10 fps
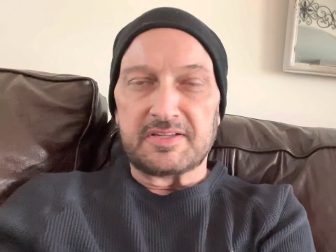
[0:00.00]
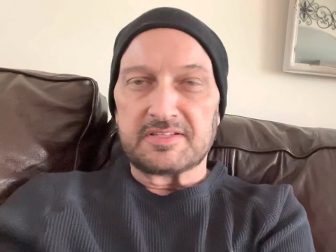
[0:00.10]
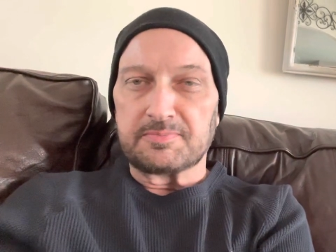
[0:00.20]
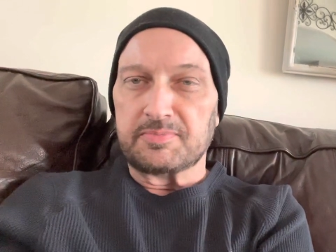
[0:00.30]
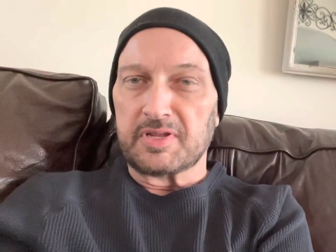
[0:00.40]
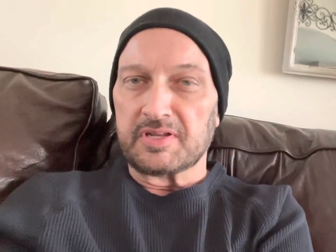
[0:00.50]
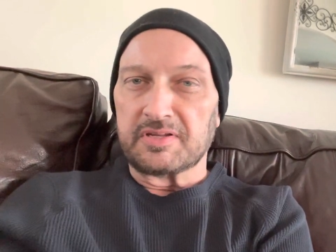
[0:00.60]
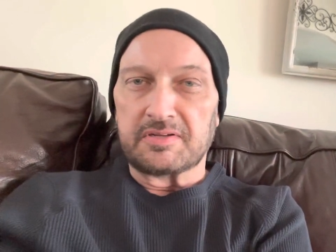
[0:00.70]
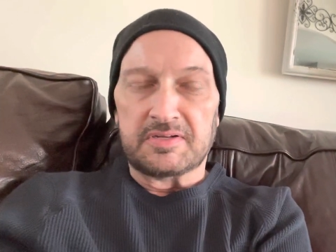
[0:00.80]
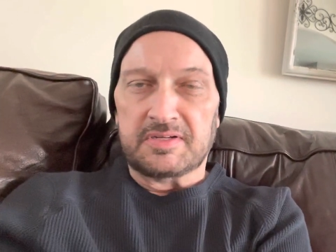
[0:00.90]
It's
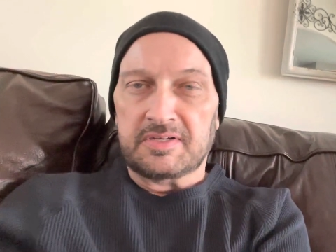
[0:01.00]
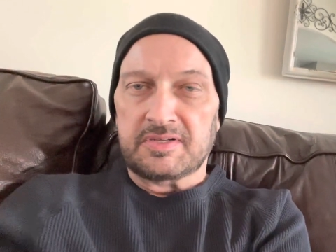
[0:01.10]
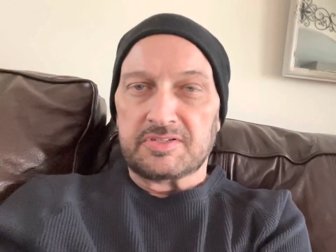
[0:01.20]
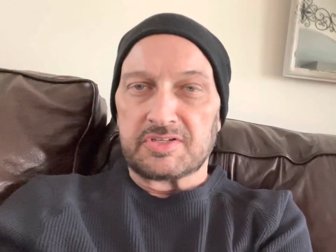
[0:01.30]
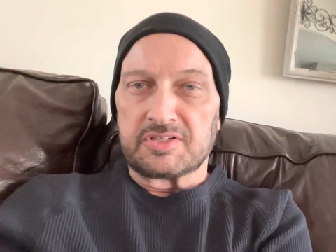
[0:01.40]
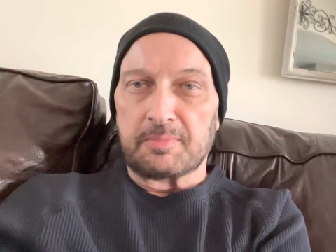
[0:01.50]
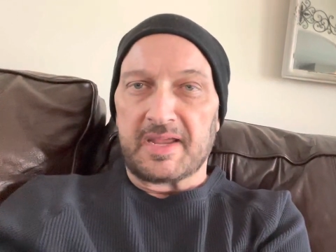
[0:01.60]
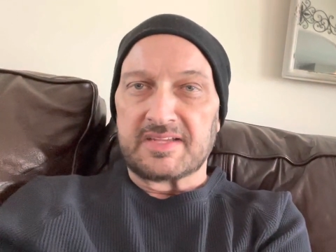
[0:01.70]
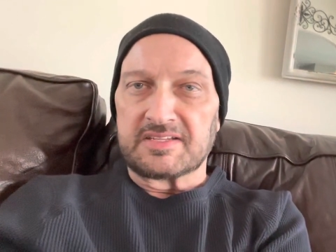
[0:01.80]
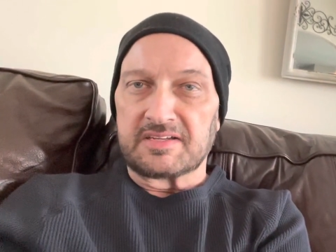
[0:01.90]
been just
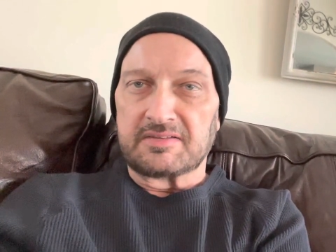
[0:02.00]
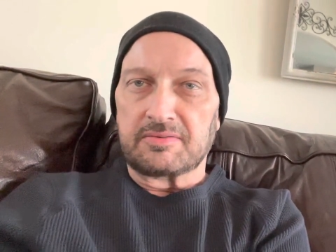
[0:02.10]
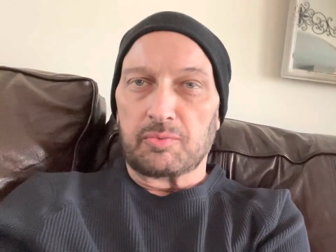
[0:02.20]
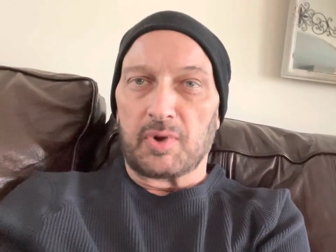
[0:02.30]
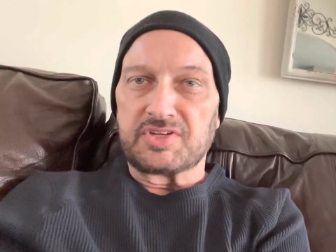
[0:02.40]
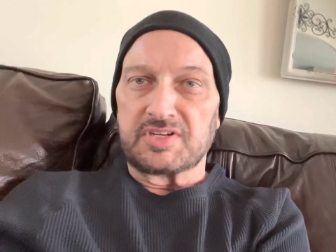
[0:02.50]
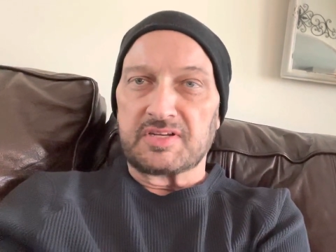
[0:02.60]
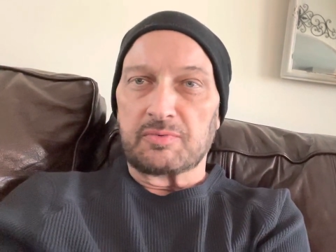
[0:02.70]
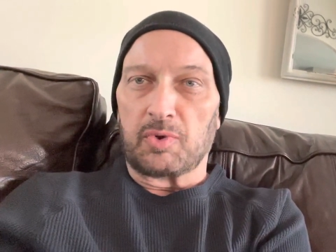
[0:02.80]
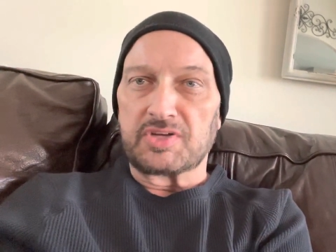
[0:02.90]
amazing
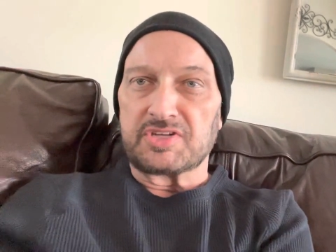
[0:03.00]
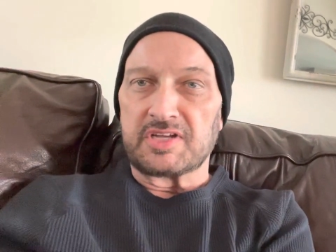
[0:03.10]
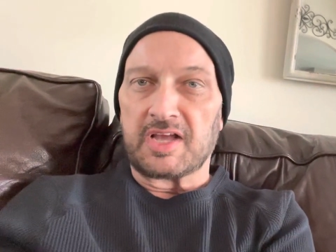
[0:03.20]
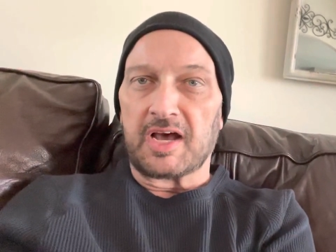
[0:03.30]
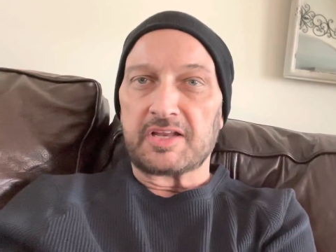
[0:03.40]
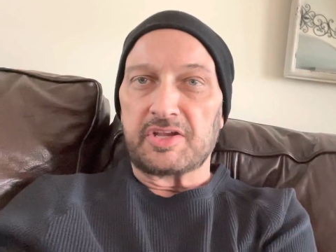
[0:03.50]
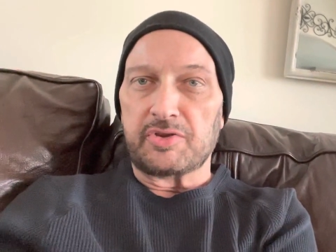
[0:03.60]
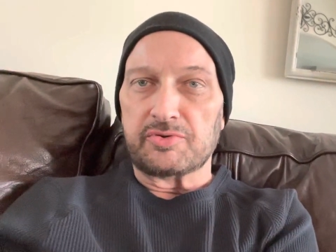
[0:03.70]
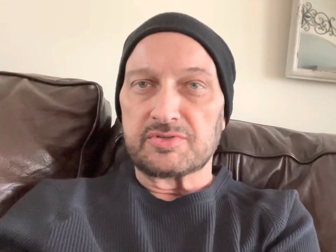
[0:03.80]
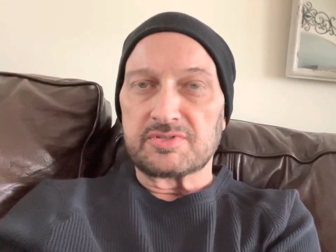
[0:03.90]
watching God
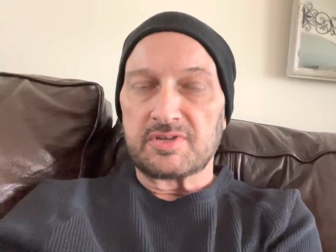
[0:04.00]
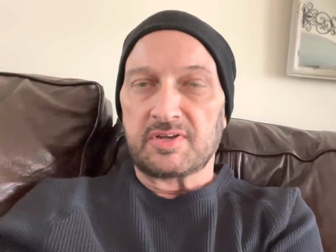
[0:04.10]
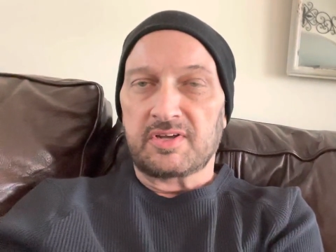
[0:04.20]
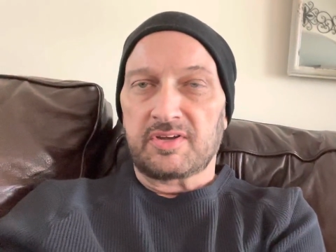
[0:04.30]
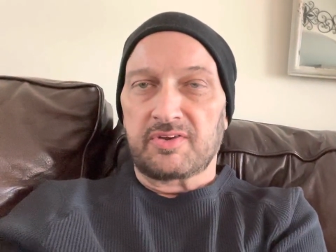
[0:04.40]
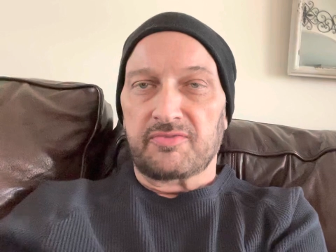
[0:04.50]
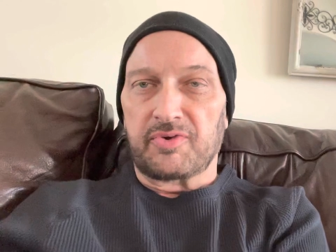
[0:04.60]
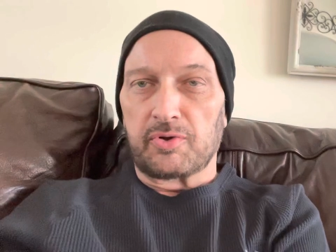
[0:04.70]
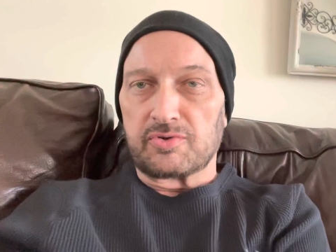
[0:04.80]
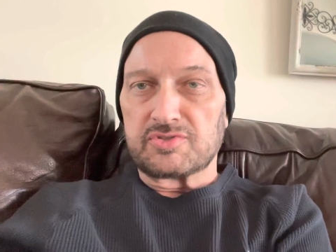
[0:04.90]
use
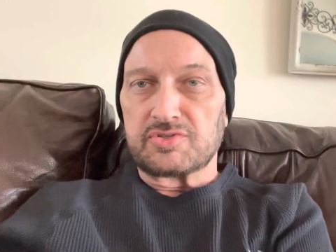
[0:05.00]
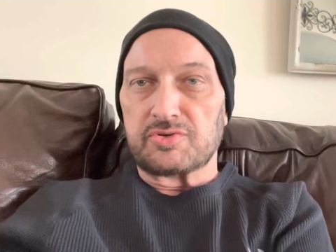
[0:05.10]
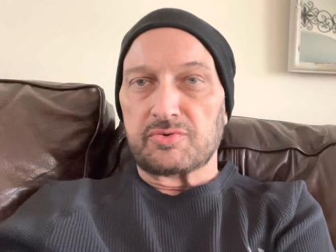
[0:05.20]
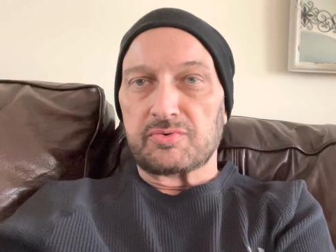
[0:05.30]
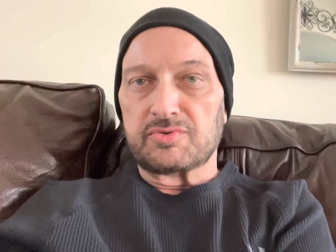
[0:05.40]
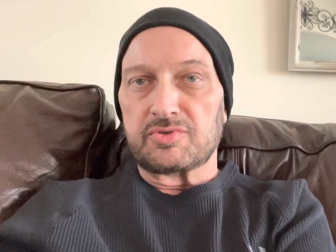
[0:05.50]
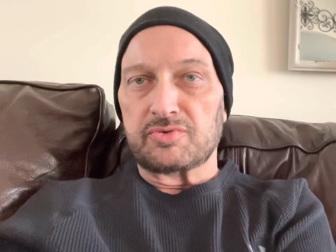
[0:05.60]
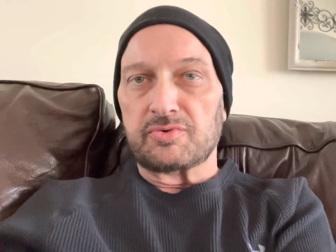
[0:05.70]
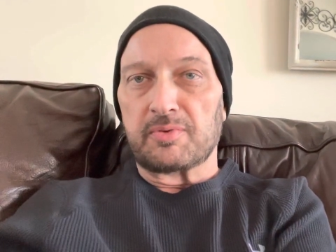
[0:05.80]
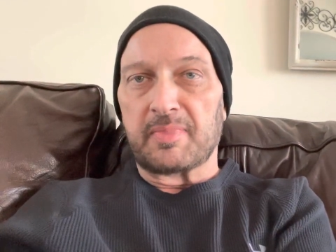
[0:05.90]
folks to
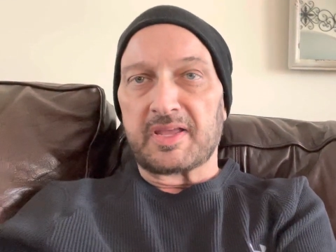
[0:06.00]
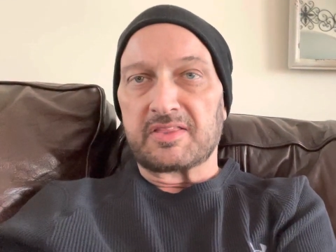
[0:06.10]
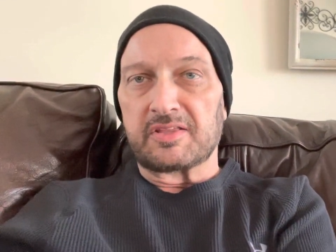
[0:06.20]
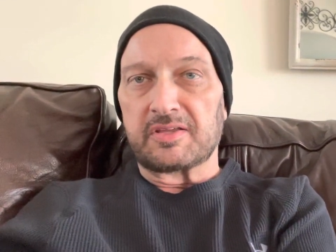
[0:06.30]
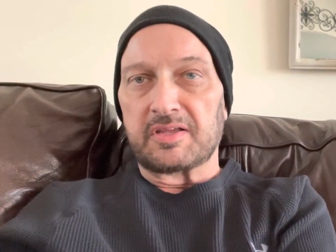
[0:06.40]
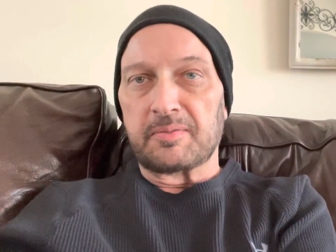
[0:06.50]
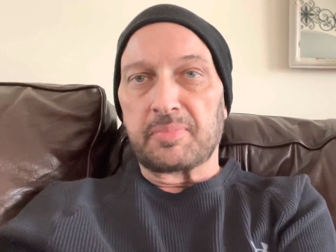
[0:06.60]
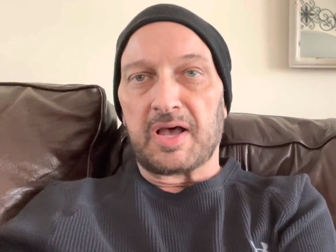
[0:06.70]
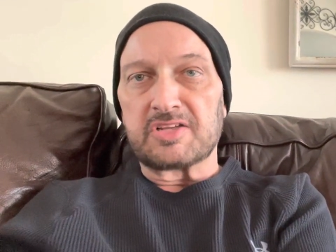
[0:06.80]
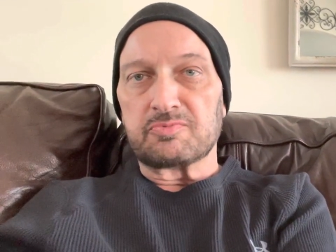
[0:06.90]
make the
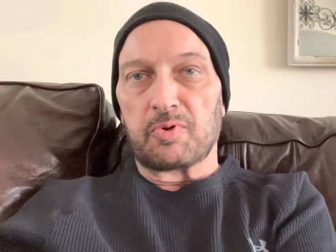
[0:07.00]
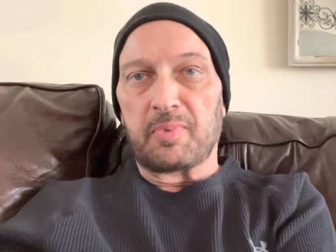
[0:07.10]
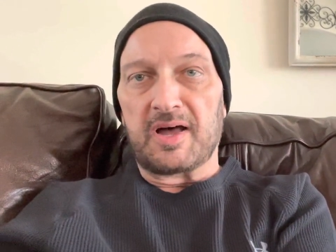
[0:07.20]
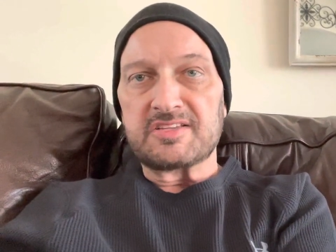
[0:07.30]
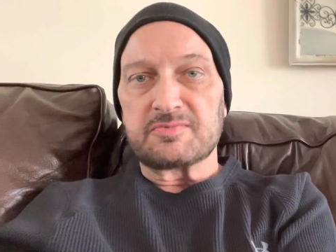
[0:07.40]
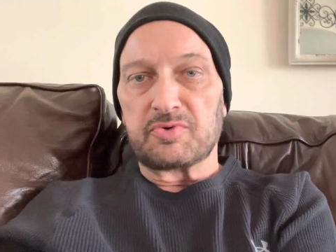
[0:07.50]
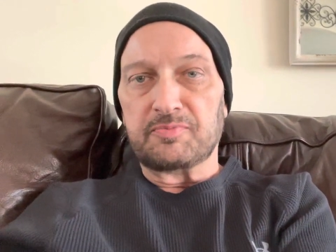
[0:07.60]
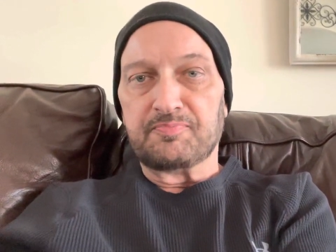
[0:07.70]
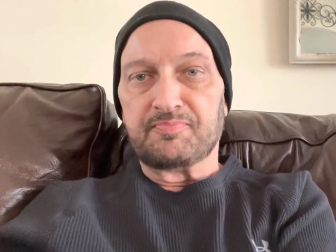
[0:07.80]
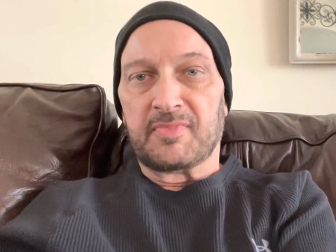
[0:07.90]
impossible possible.
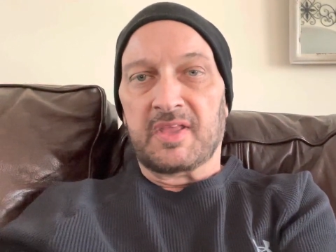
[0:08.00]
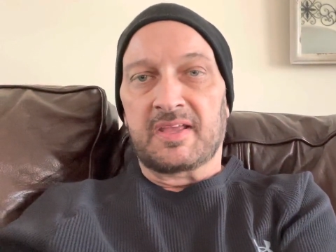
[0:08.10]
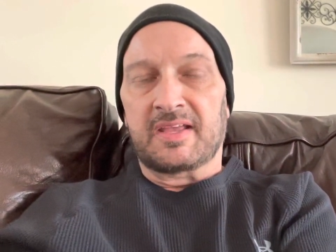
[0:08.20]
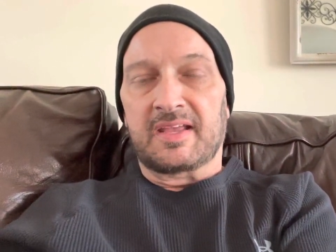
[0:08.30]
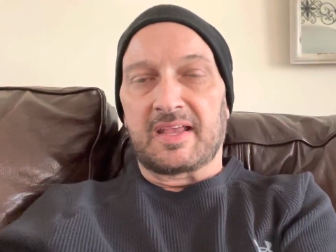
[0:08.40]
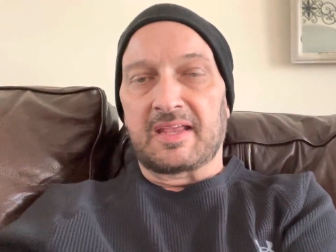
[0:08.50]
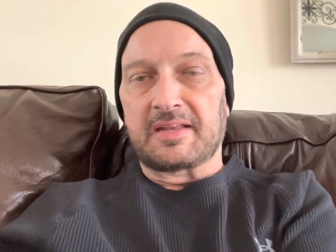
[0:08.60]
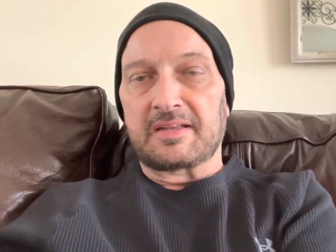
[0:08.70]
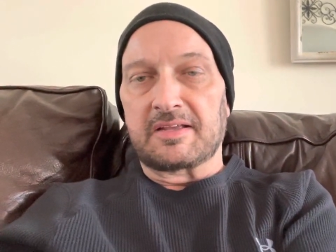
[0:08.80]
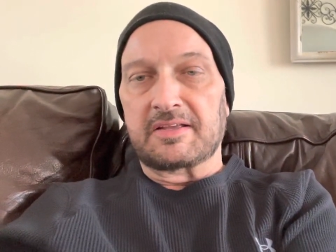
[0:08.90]

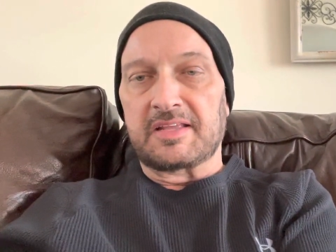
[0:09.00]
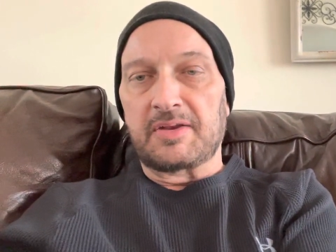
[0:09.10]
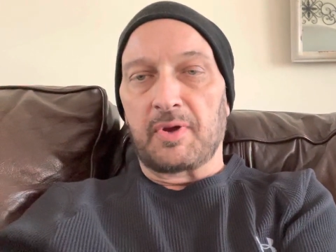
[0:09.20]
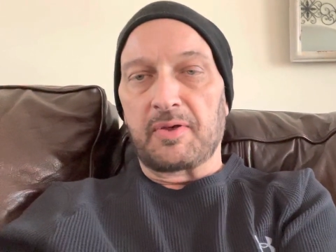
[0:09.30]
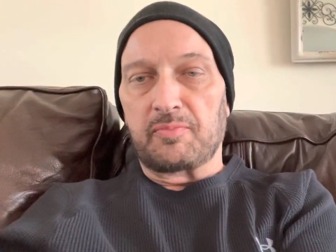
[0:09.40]
And anyway,